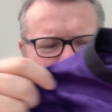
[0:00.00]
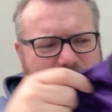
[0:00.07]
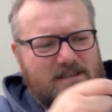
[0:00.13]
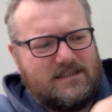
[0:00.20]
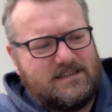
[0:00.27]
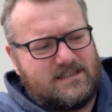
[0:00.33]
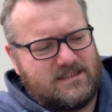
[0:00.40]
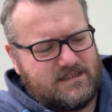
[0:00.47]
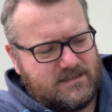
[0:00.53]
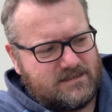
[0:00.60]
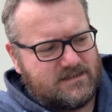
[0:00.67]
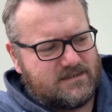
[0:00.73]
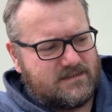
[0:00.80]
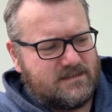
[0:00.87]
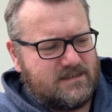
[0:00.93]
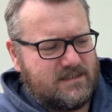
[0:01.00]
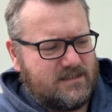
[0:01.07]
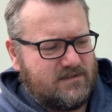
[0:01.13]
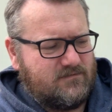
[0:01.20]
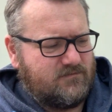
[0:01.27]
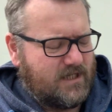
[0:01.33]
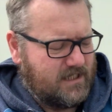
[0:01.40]
This is
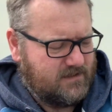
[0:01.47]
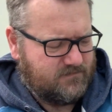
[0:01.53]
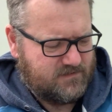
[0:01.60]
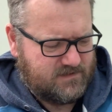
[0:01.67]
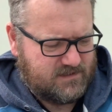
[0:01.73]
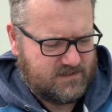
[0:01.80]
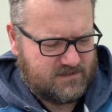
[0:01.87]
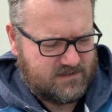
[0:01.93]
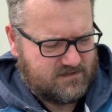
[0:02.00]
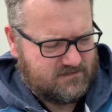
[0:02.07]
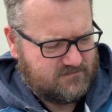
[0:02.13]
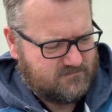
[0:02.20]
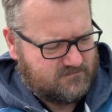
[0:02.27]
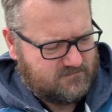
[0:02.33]
the Ravens, is it?